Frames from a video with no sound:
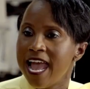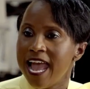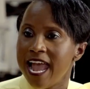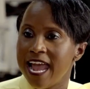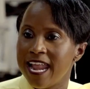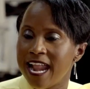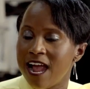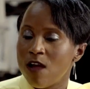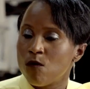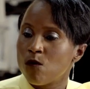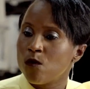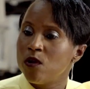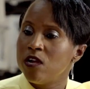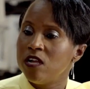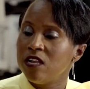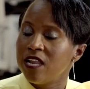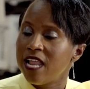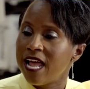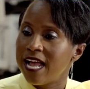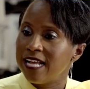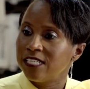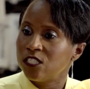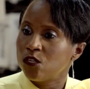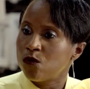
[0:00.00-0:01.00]
Mm-hmm.
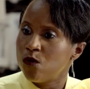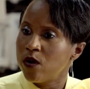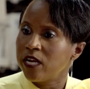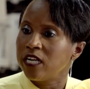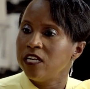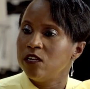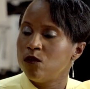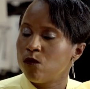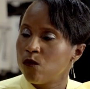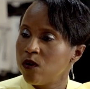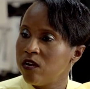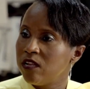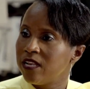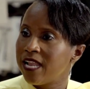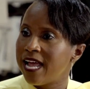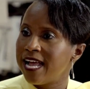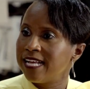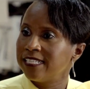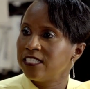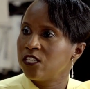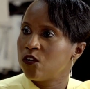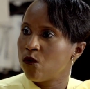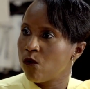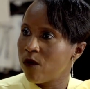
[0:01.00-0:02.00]
And I quickly
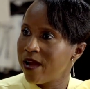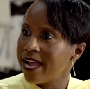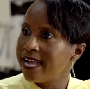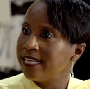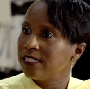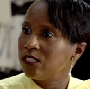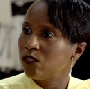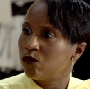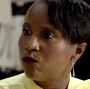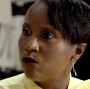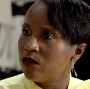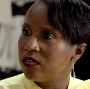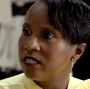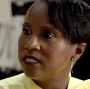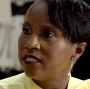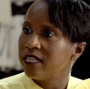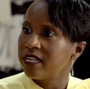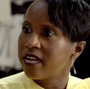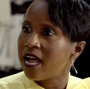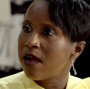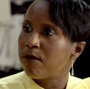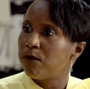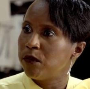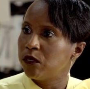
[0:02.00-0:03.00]
realized grants was
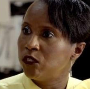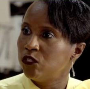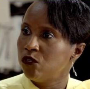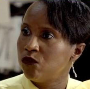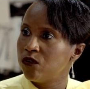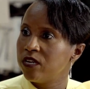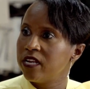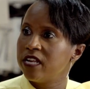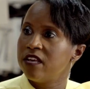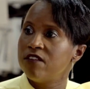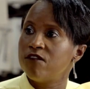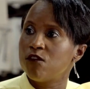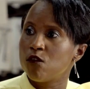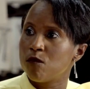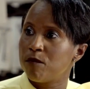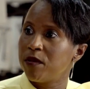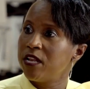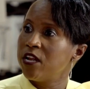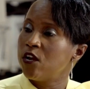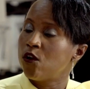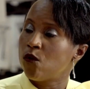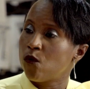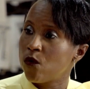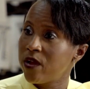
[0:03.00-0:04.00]
an opportunity for me
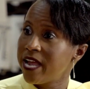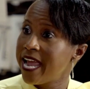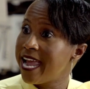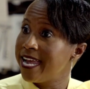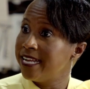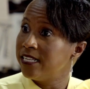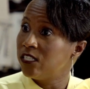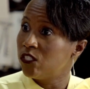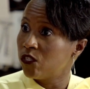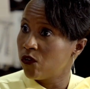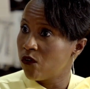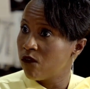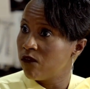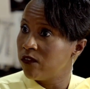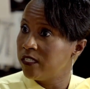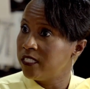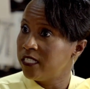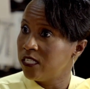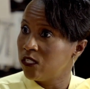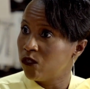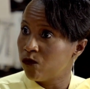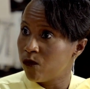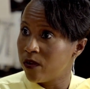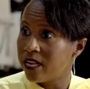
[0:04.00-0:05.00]
to create
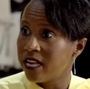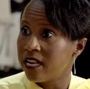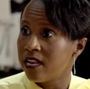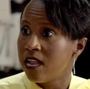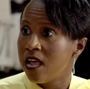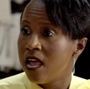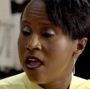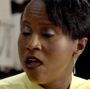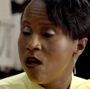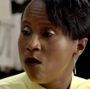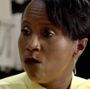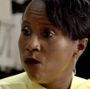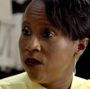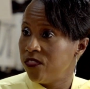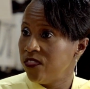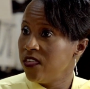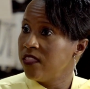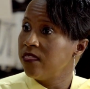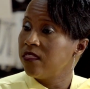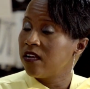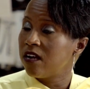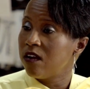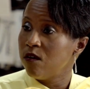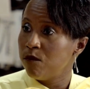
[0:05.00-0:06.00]
services
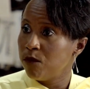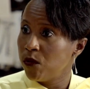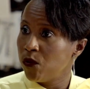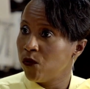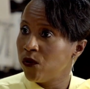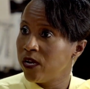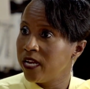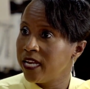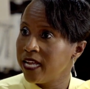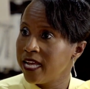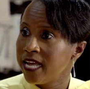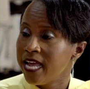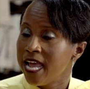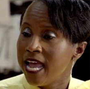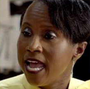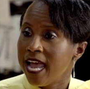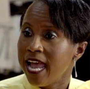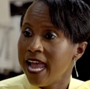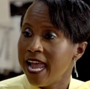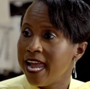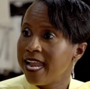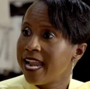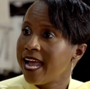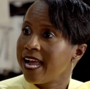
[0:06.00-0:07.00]
within the community.
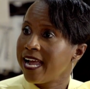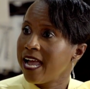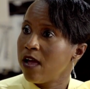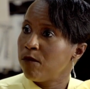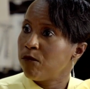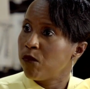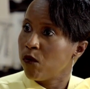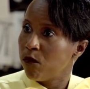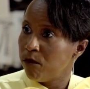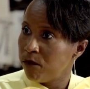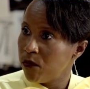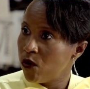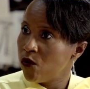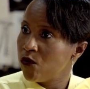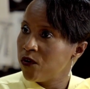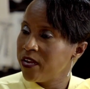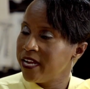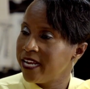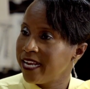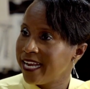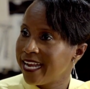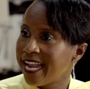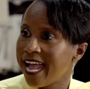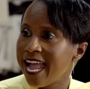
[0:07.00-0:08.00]
And I got
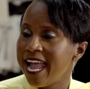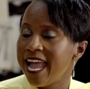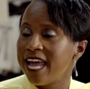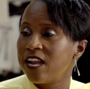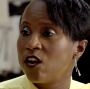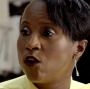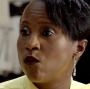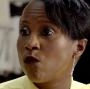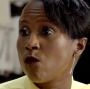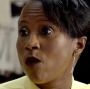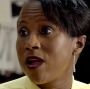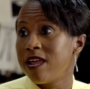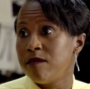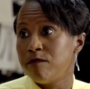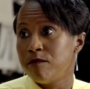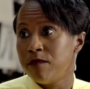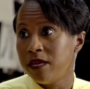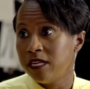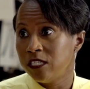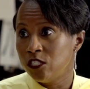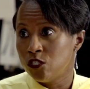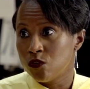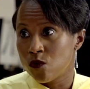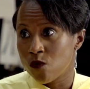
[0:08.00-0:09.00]
promoted, and I had a great
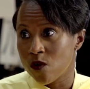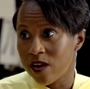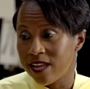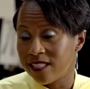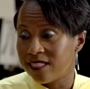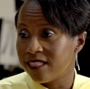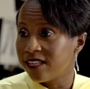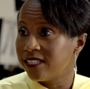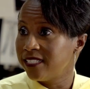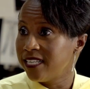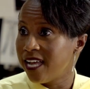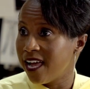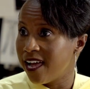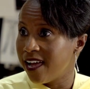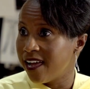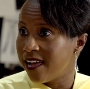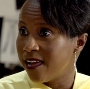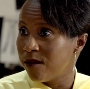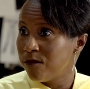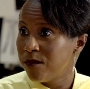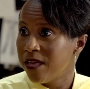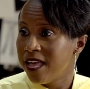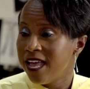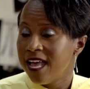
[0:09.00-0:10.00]
mentor at the
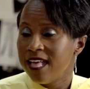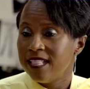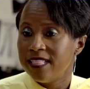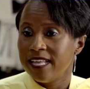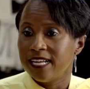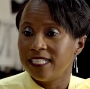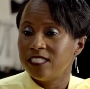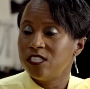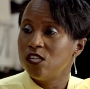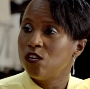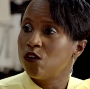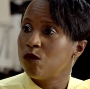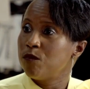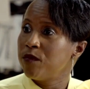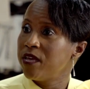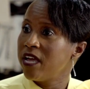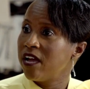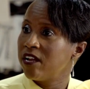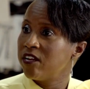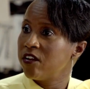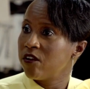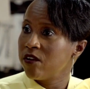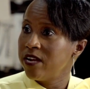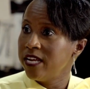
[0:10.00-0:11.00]
time that took me
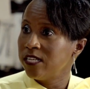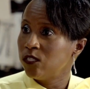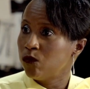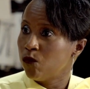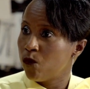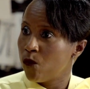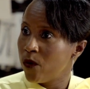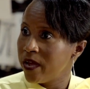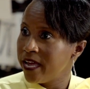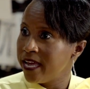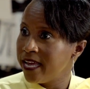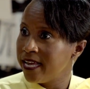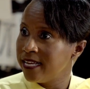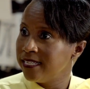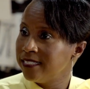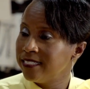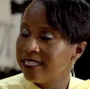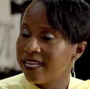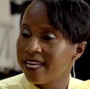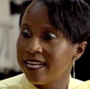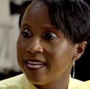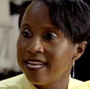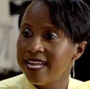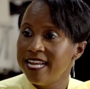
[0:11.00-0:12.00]
under his wings,
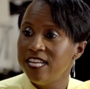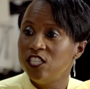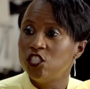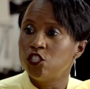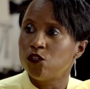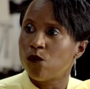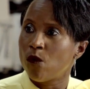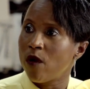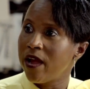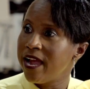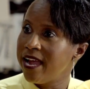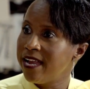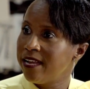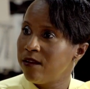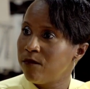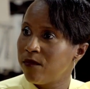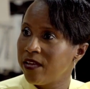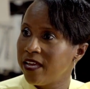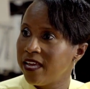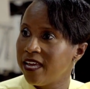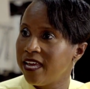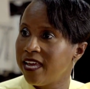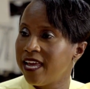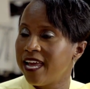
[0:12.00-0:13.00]
and he trained
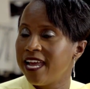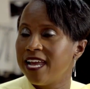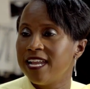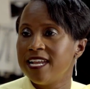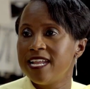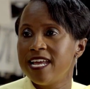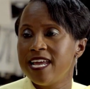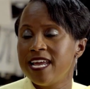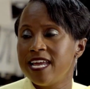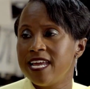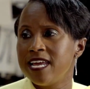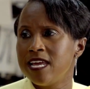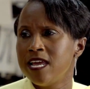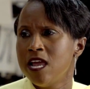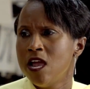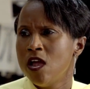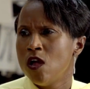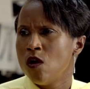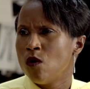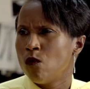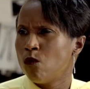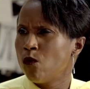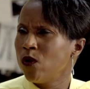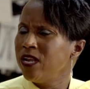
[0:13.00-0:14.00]
me, and he
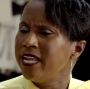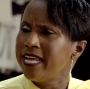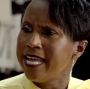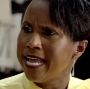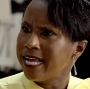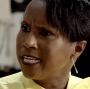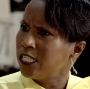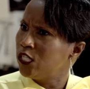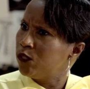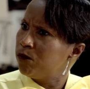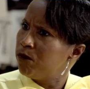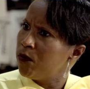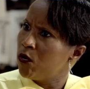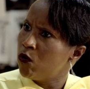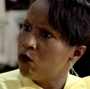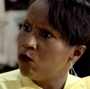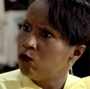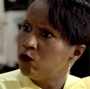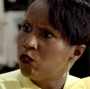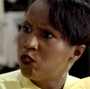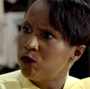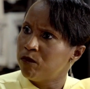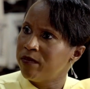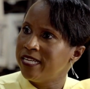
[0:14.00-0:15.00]
really
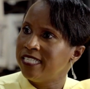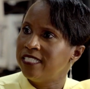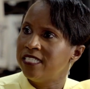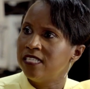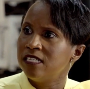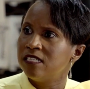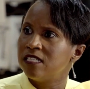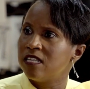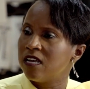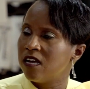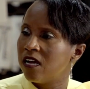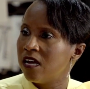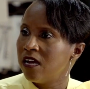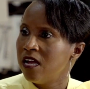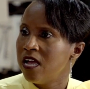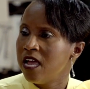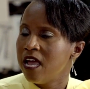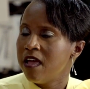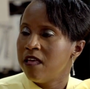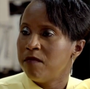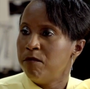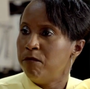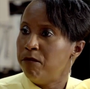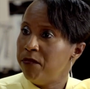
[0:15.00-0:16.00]
exposed me to the
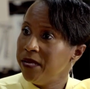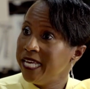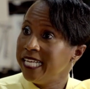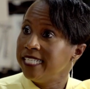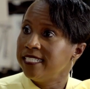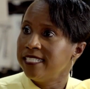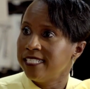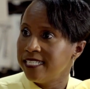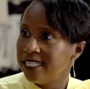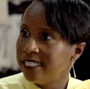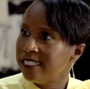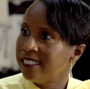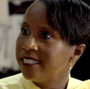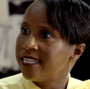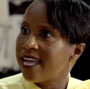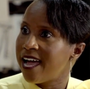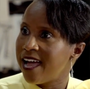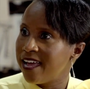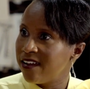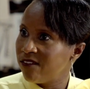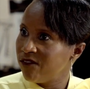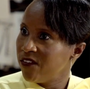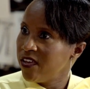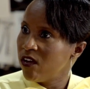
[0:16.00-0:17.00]
business
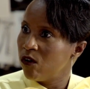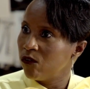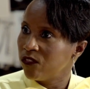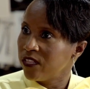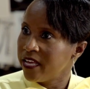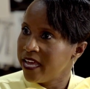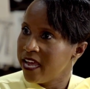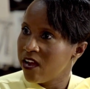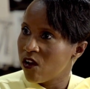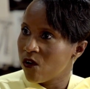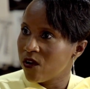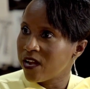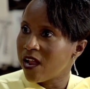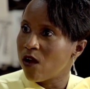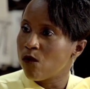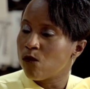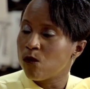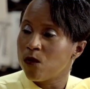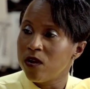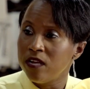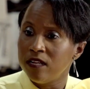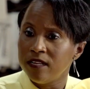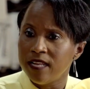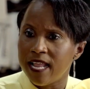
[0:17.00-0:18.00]
side of healthcare. And I
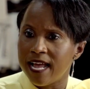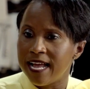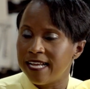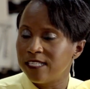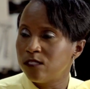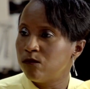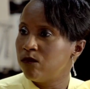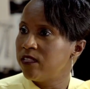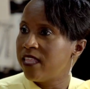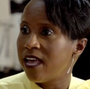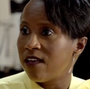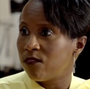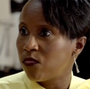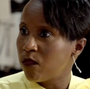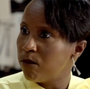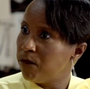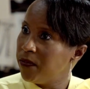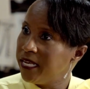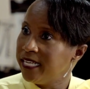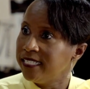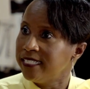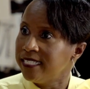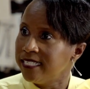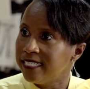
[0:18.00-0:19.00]
realized without the
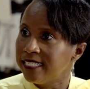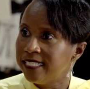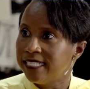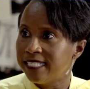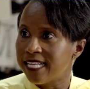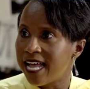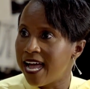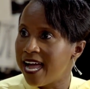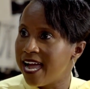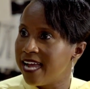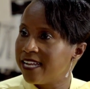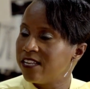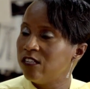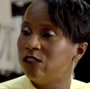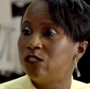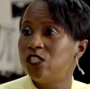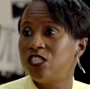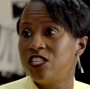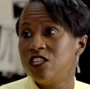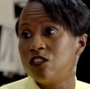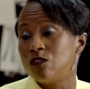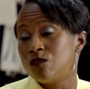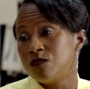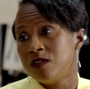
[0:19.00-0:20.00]
business side,
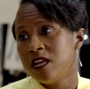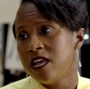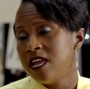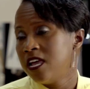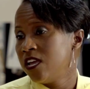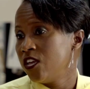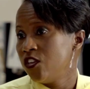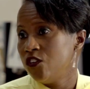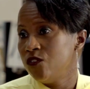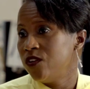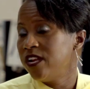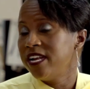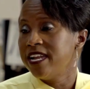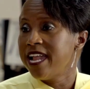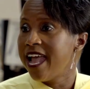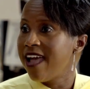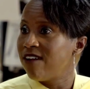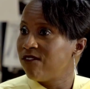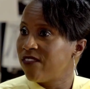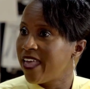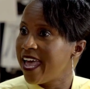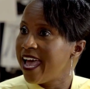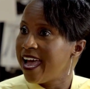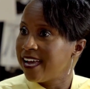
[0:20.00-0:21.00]
you didn't
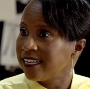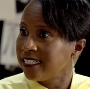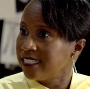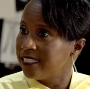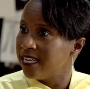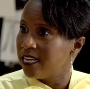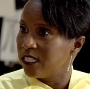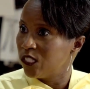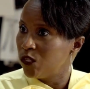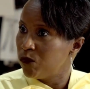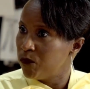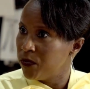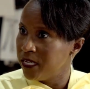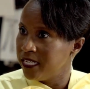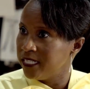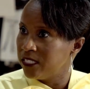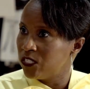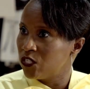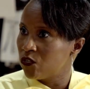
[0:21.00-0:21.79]
have the access piece.